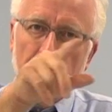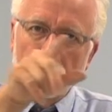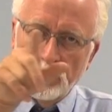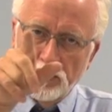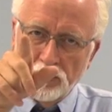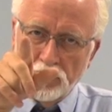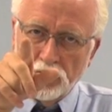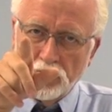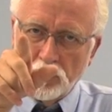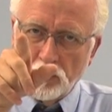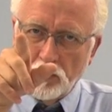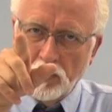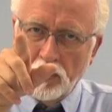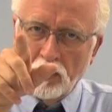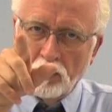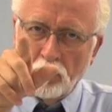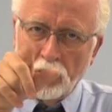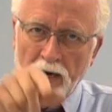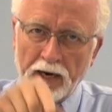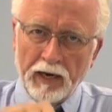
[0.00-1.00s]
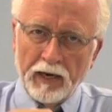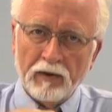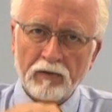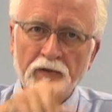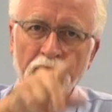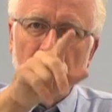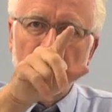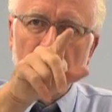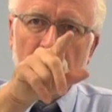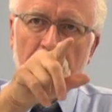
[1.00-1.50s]
There's a square
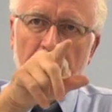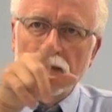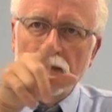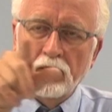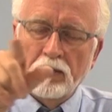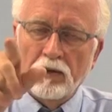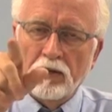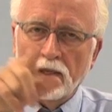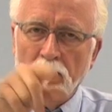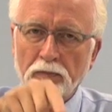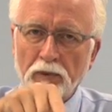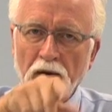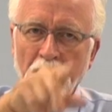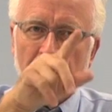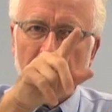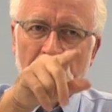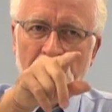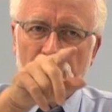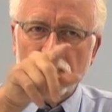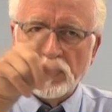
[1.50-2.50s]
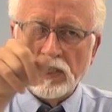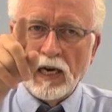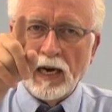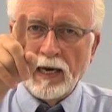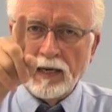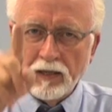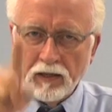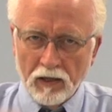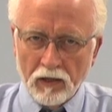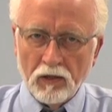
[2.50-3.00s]
wave on the positive
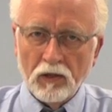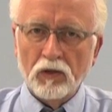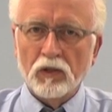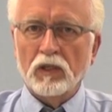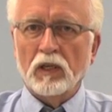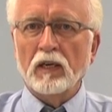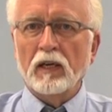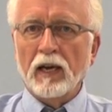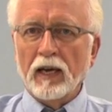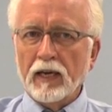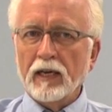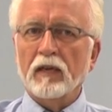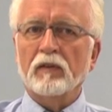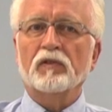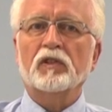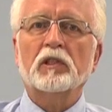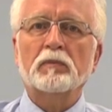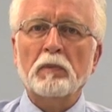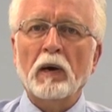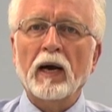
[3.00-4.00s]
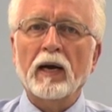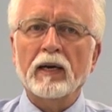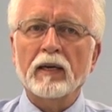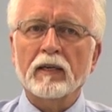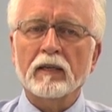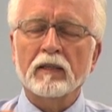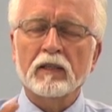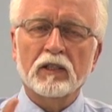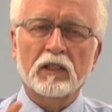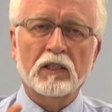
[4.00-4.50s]
side, and then there's a negative
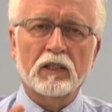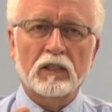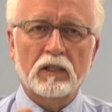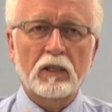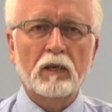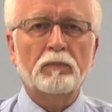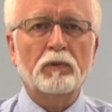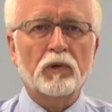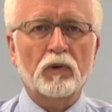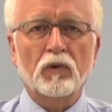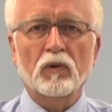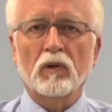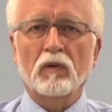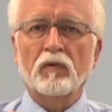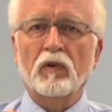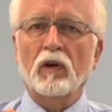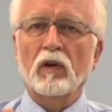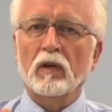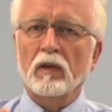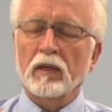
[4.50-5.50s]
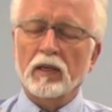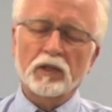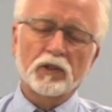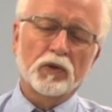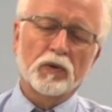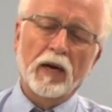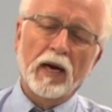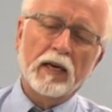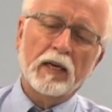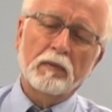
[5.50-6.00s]
spike. And this is typical of all
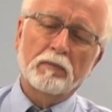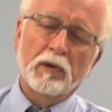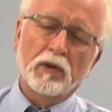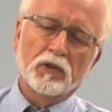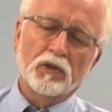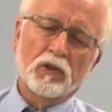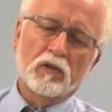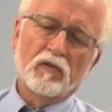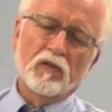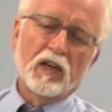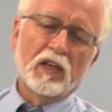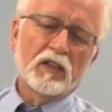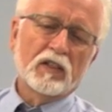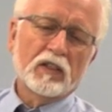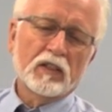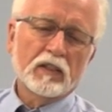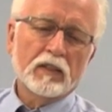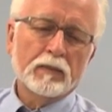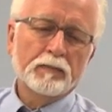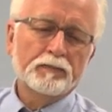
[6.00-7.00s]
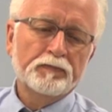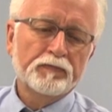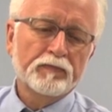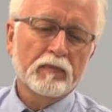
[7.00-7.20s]
electroacupuncture devices.